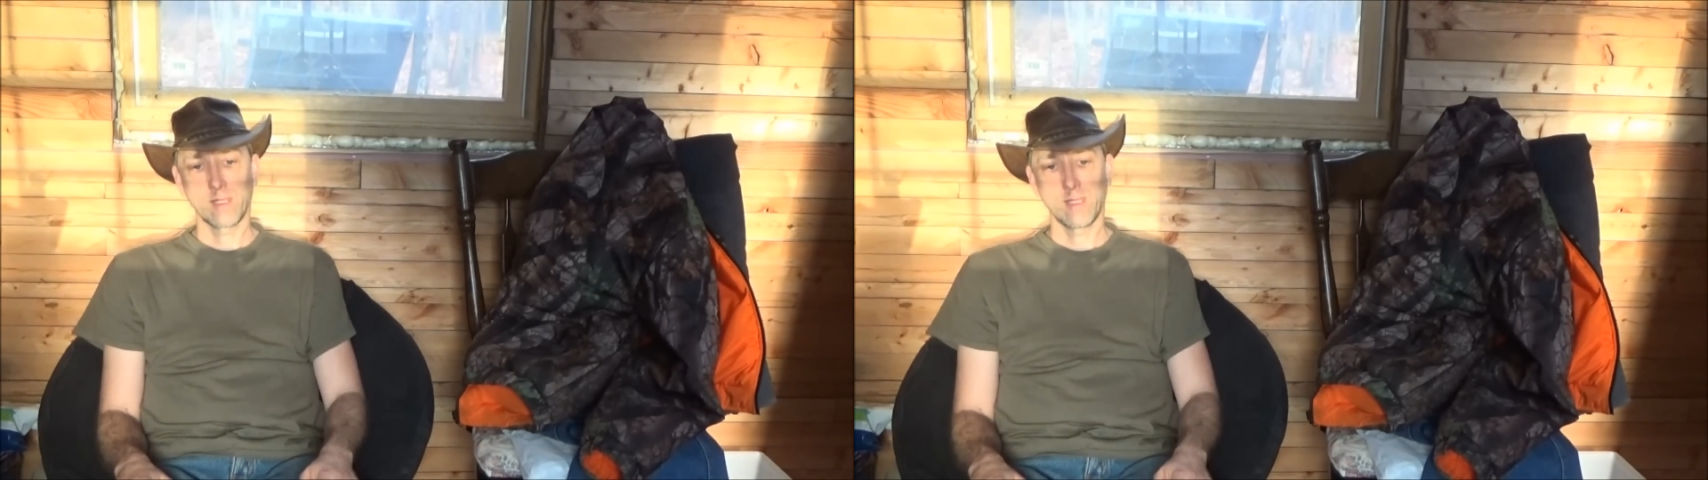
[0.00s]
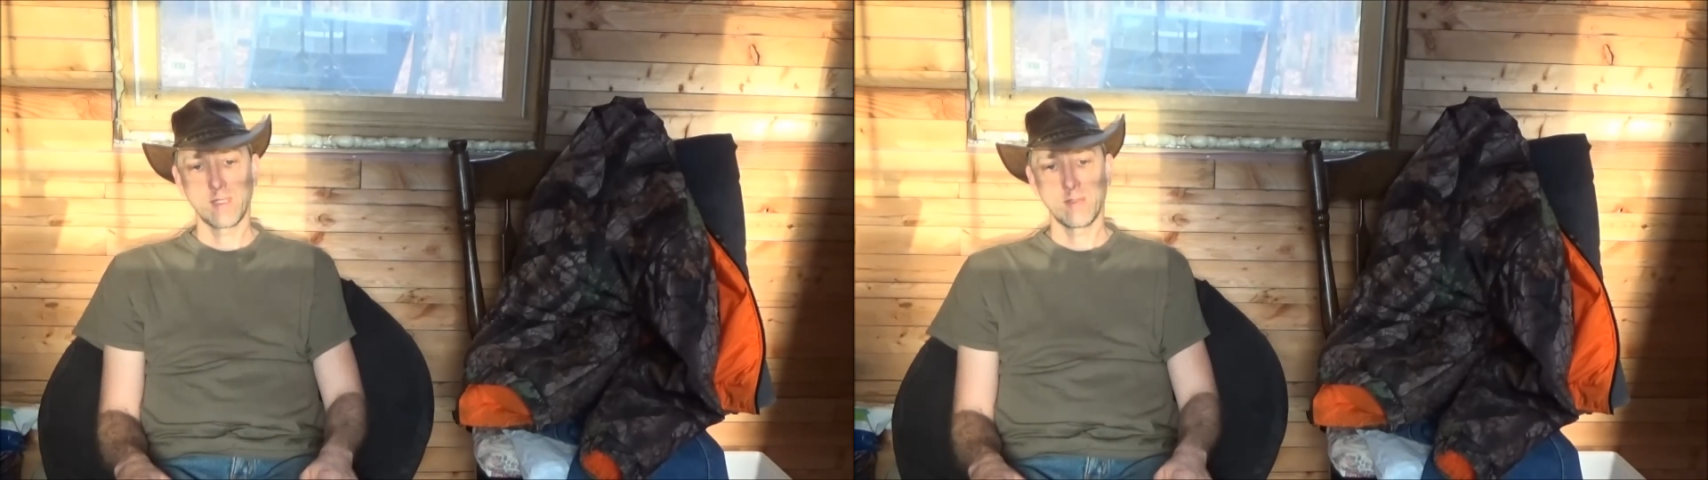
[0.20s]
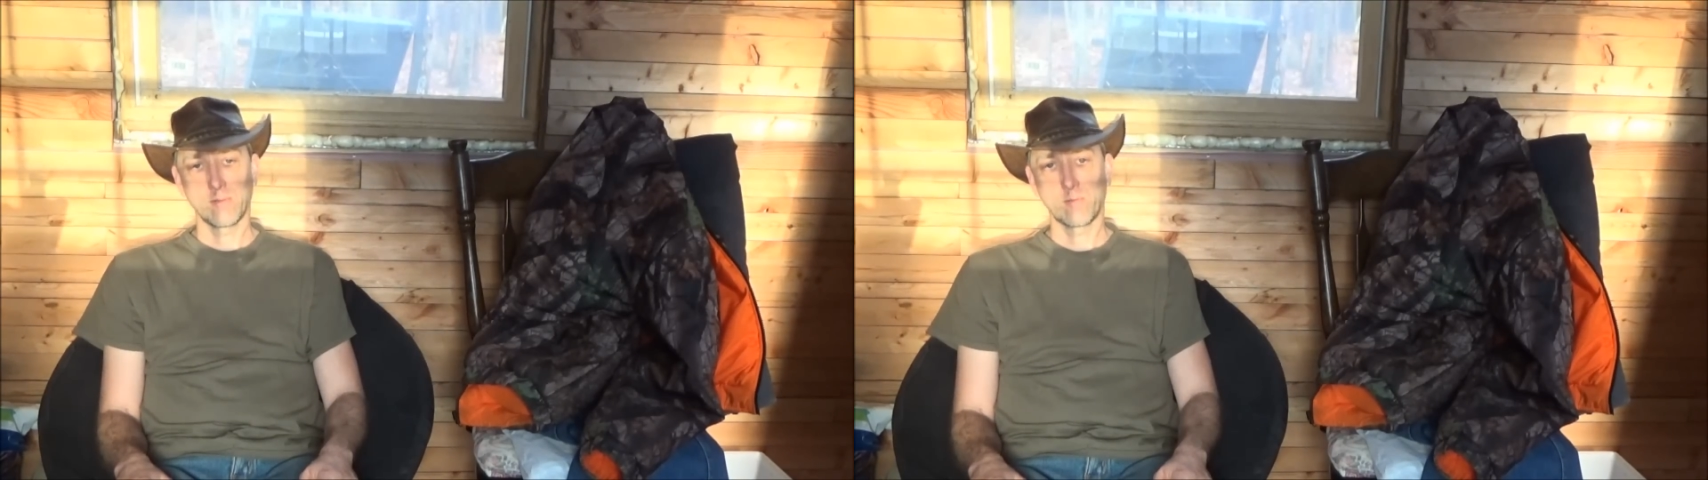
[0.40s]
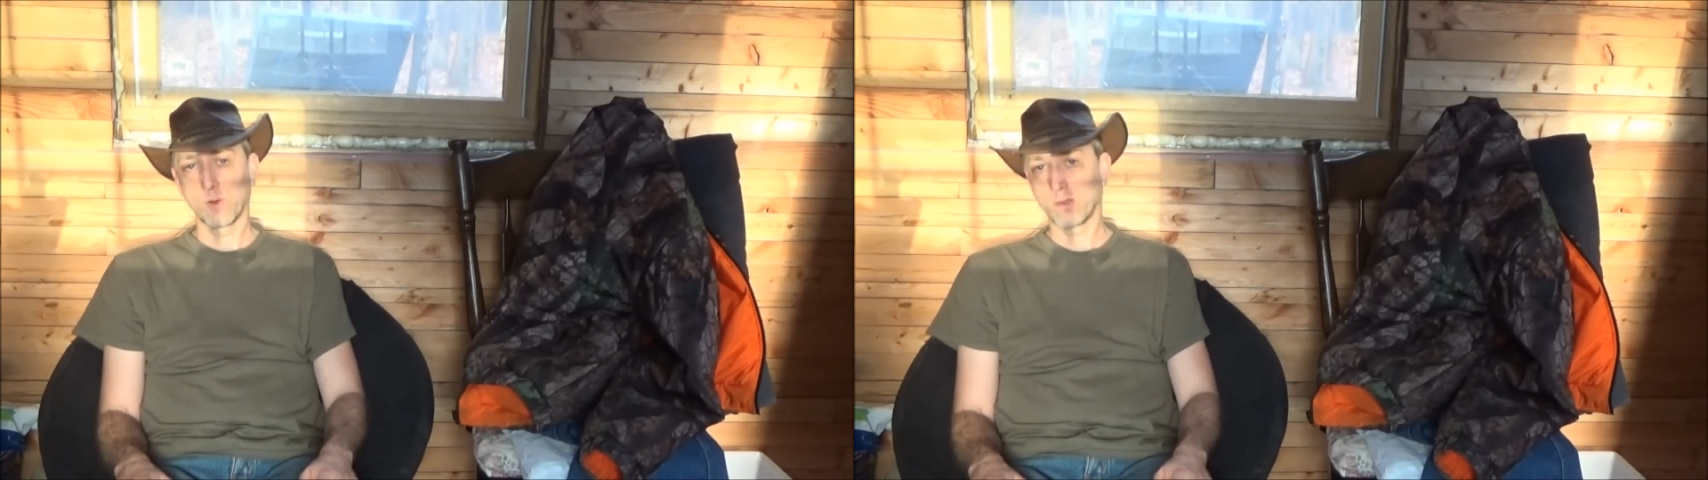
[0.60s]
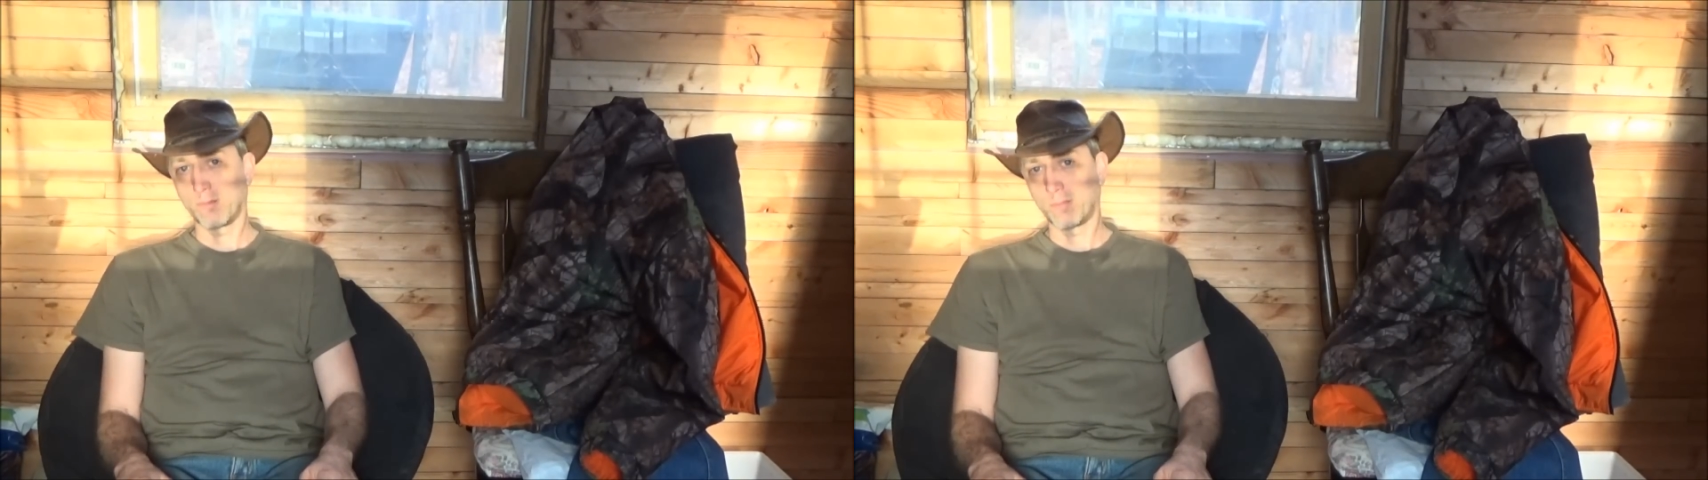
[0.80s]
a
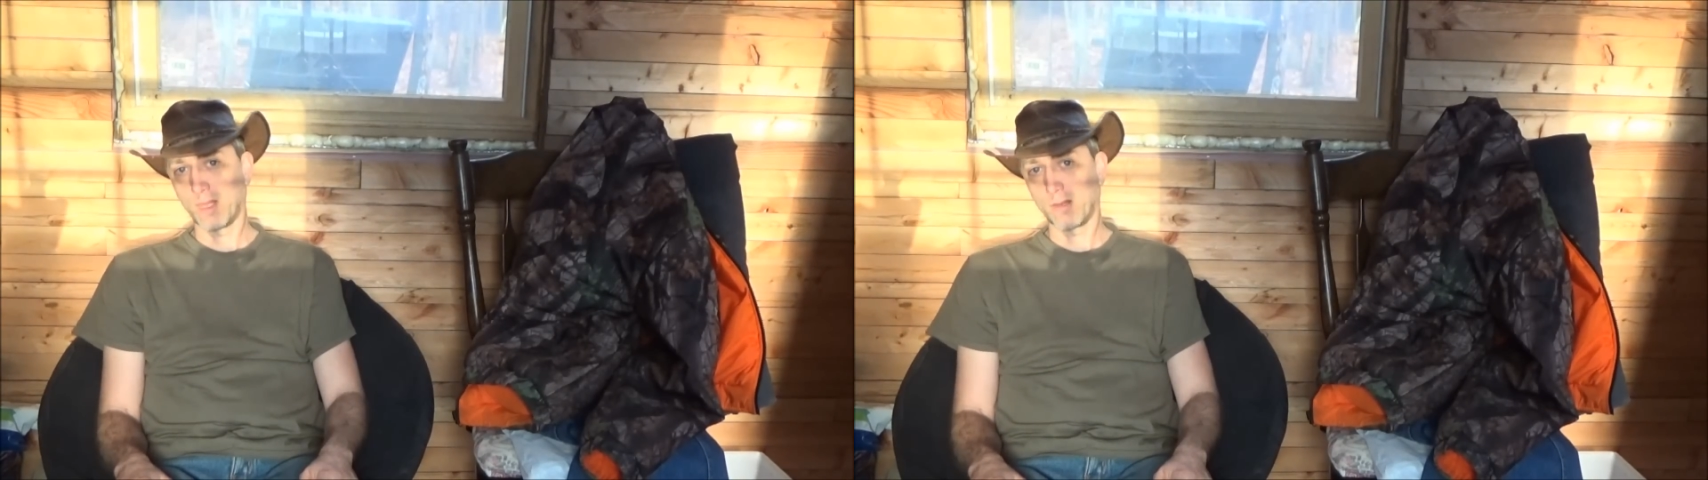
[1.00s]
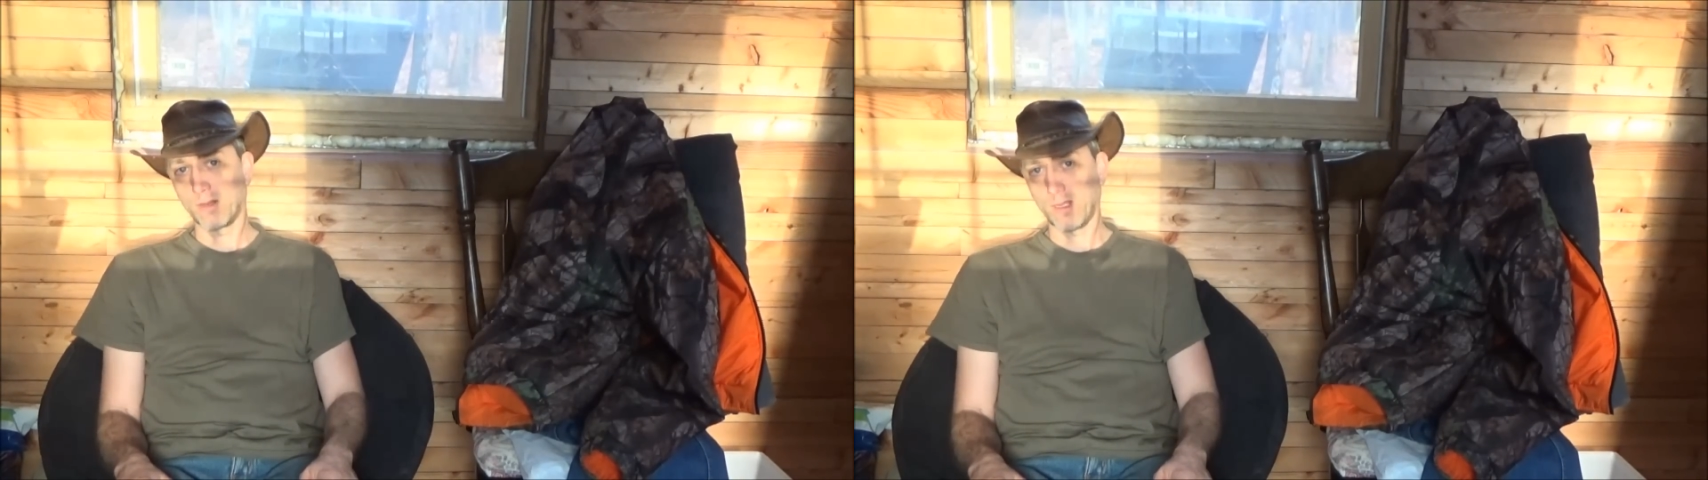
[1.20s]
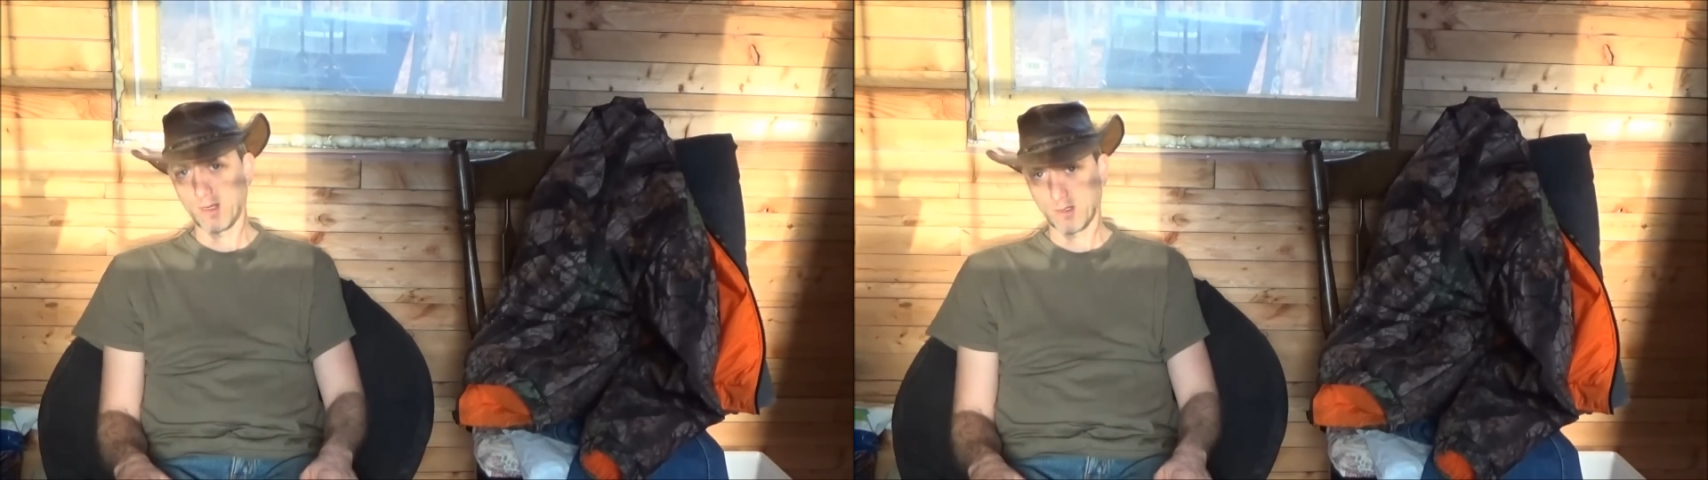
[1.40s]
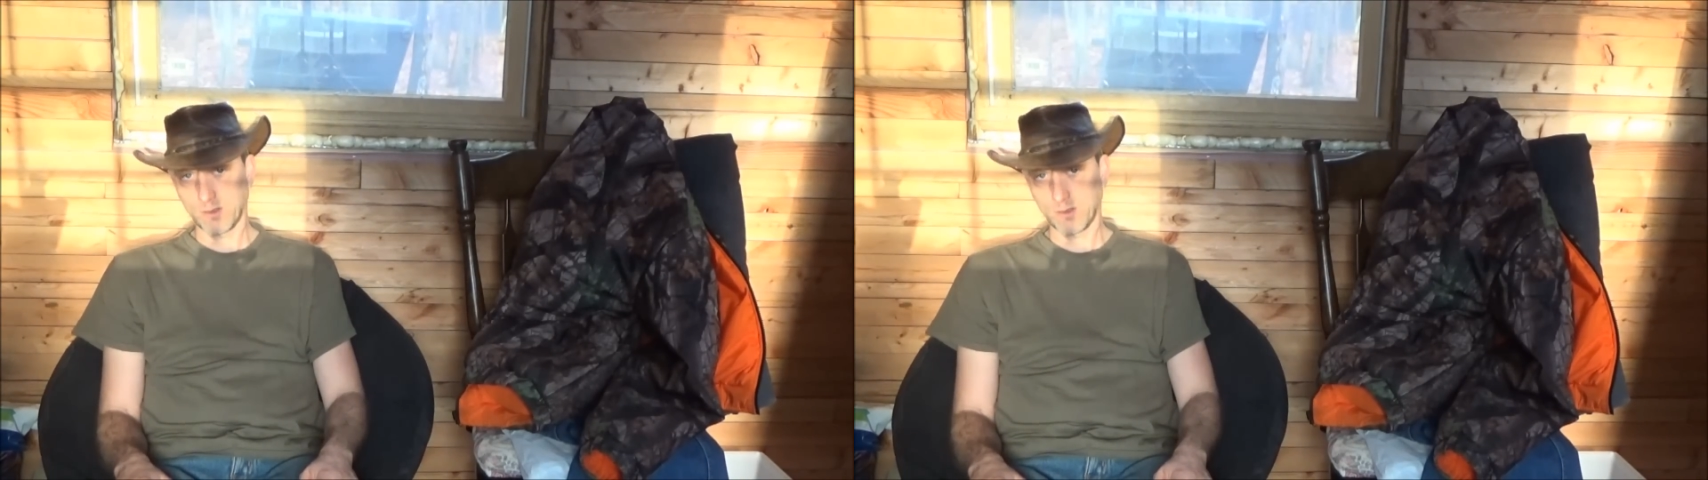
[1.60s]
forklift battery here